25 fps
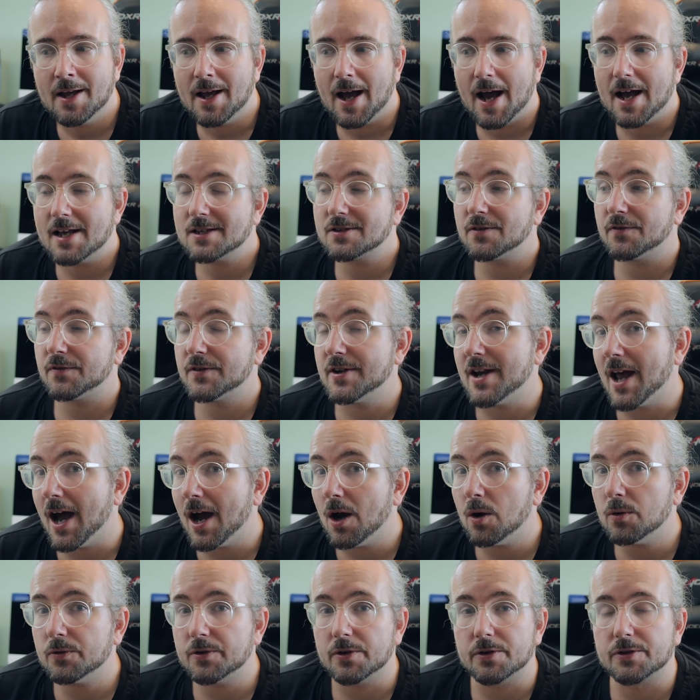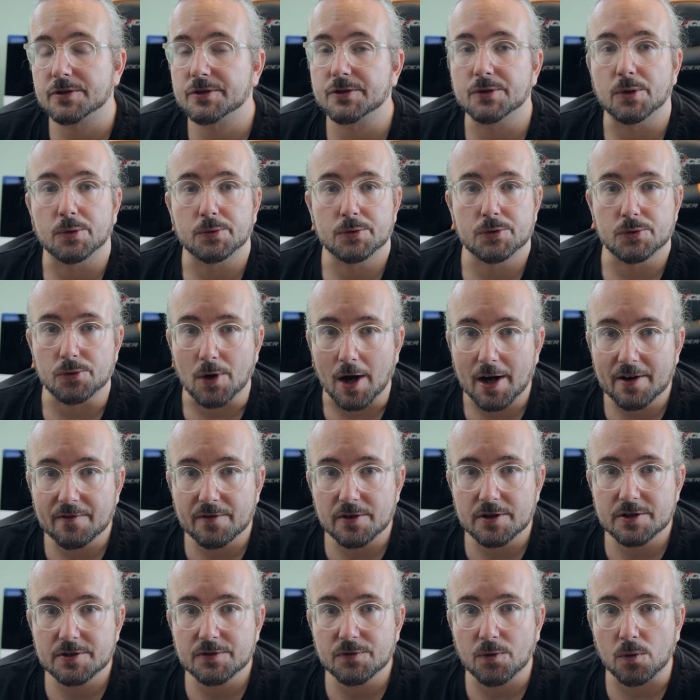As of now, there's no
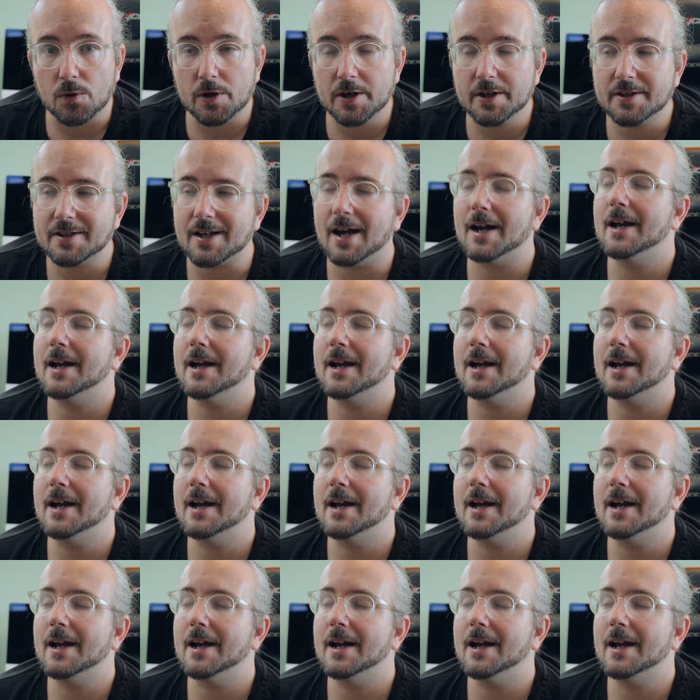drivers for it.